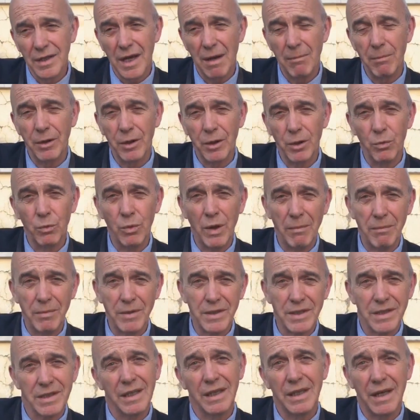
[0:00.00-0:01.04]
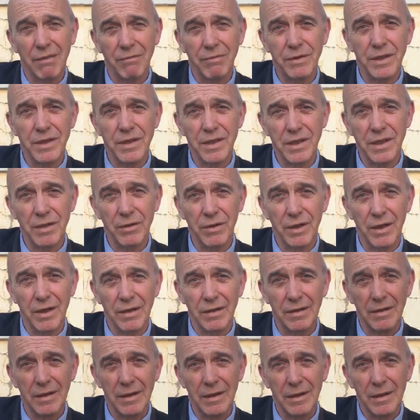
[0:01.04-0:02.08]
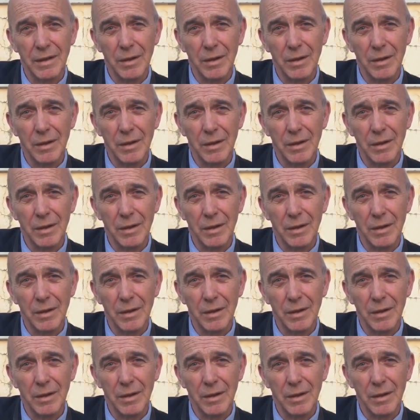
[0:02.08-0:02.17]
chemical weapons left in Syria.